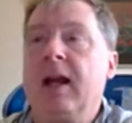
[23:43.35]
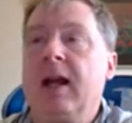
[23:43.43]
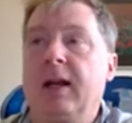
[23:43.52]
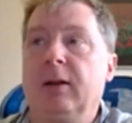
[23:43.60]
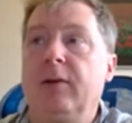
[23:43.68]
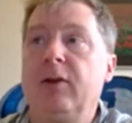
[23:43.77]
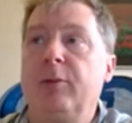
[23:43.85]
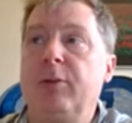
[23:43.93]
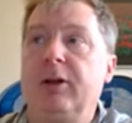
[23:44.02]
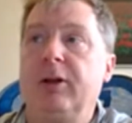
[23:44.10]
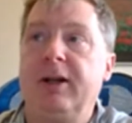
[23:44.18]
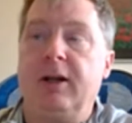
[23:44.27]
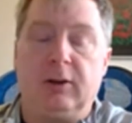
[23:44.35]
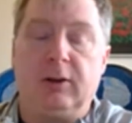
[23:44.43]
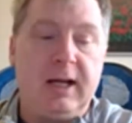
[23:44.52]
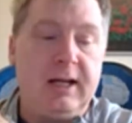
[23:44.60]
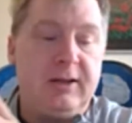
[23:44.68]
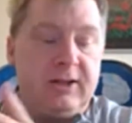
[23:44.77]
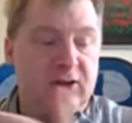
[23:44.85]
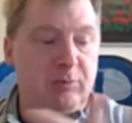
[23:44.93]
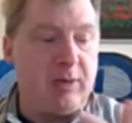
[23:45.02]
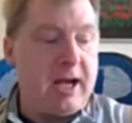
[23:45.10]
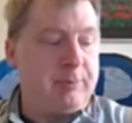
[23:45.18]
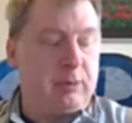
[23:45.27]
And I love the ability to lay this
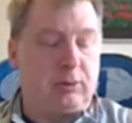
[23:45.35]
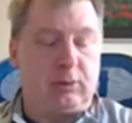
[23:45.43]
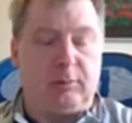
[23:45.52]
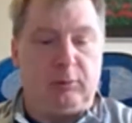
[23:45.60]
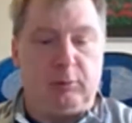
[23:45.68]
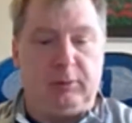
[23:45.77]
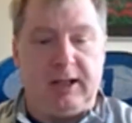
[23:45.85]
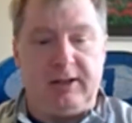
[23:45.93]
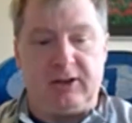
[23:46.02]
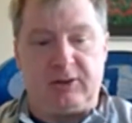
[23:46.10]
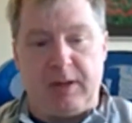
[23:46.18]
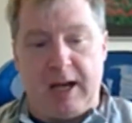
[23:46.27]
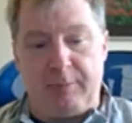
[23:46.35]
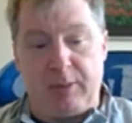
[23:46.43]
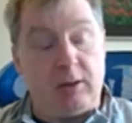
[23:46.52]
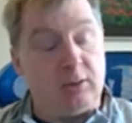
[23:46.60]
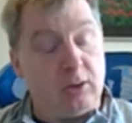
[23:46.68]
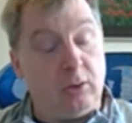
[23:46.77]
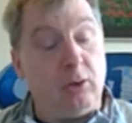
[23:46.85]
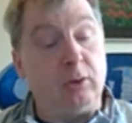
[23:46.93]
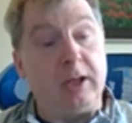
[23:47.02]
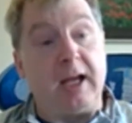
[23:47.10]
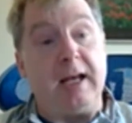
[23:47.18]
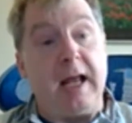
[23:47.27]
map out and go,
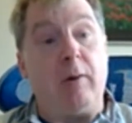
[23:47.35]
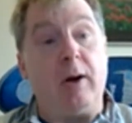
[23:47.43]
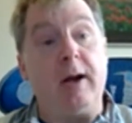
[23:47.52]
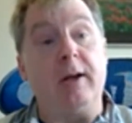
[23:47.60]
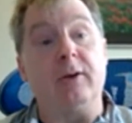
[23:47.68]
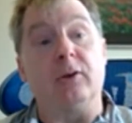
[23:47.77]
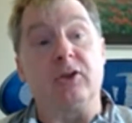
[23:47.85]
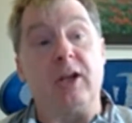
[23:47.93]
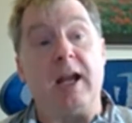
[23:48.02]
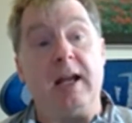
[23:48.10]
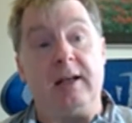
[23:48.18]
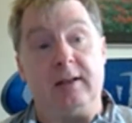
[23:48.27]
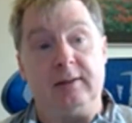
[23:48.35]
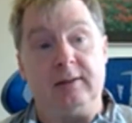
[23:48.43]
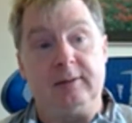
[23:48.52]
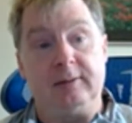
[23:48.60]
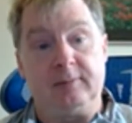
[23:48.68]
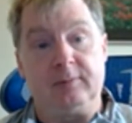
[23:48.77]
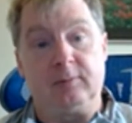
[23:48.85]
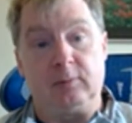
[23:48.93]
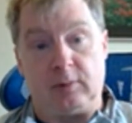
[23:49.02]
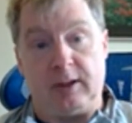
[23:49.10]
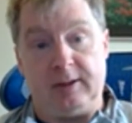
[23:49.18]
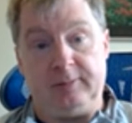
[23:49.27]
okay, now I understand.
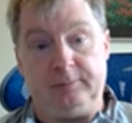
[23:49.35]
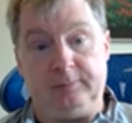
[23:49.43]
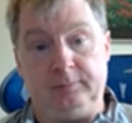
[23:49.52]
Right.